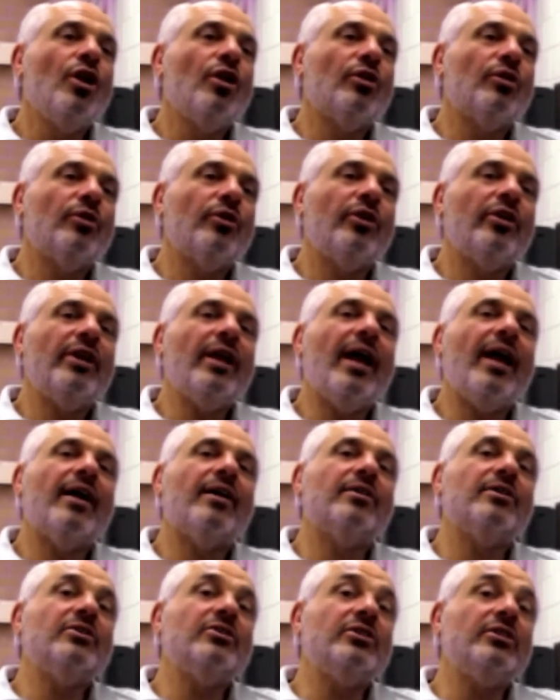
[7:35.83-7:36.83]
learn how
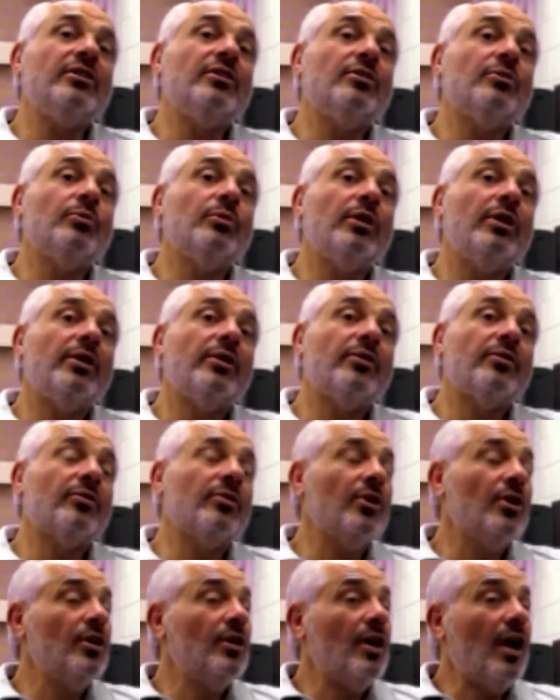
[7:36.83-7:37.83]
to deal
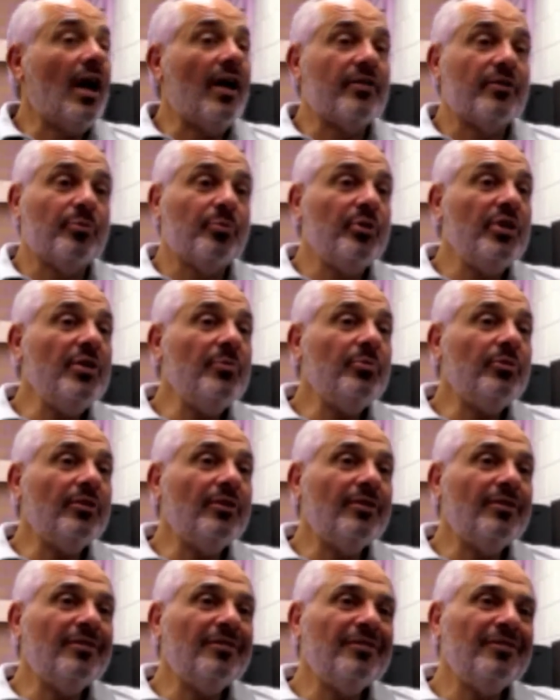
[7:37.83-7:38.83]
with other
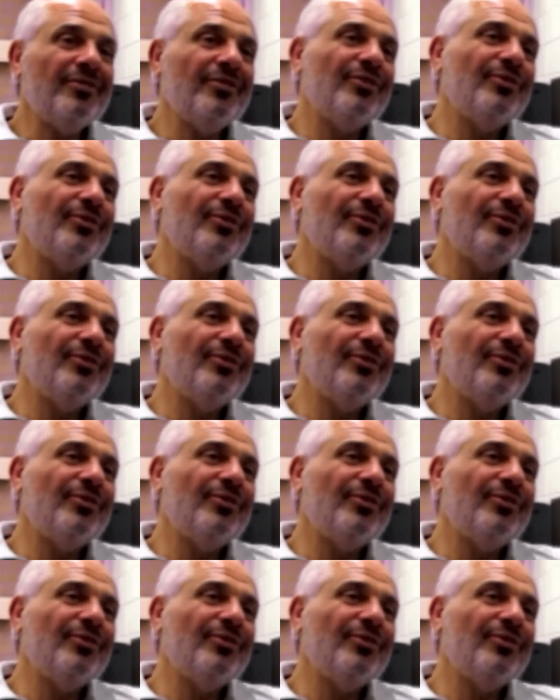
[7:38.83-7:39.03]
people,